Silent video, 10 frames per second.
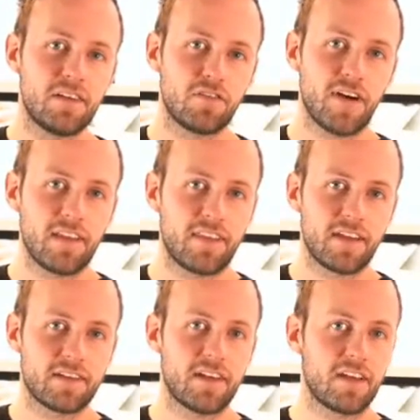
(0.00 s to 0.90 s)
find
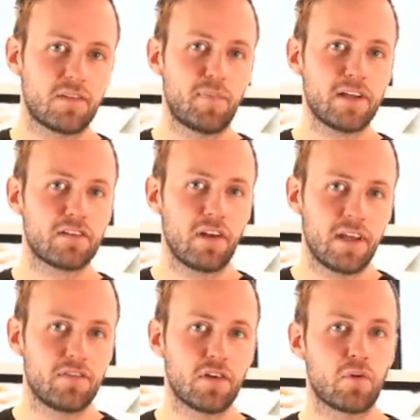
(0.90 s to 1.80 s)
things, especially
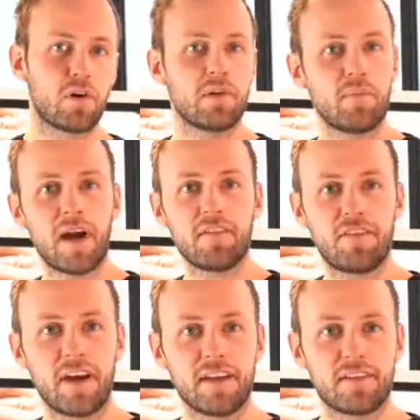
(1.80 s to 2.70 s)
if you were in my
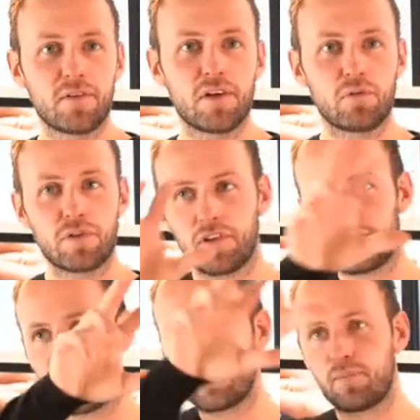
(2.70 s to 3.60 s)
phase where you were just
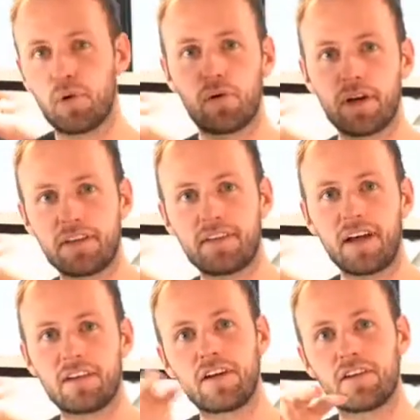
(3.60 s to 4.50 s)
exploring the
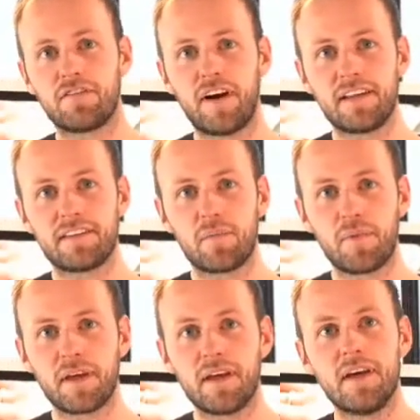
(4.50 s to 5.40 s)
site trying to find
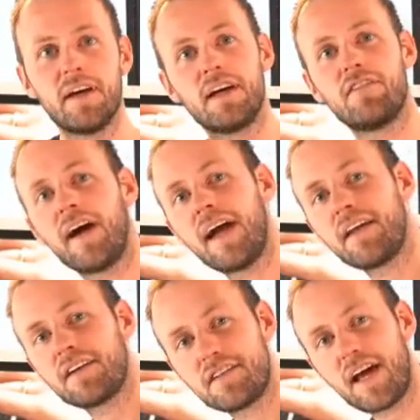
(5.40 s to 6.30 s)
something. If I had
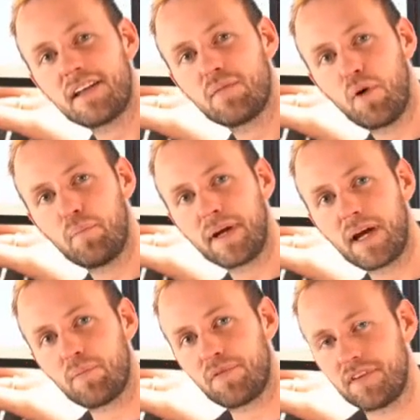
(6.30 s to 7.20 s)
a chat popping
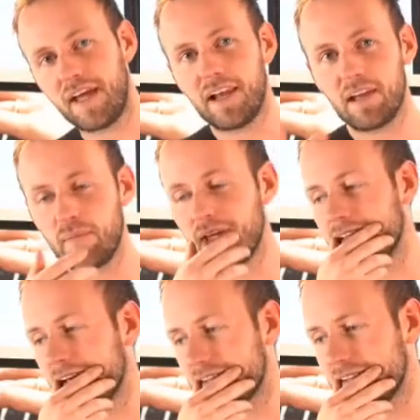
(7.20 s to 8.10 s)
up telling me that,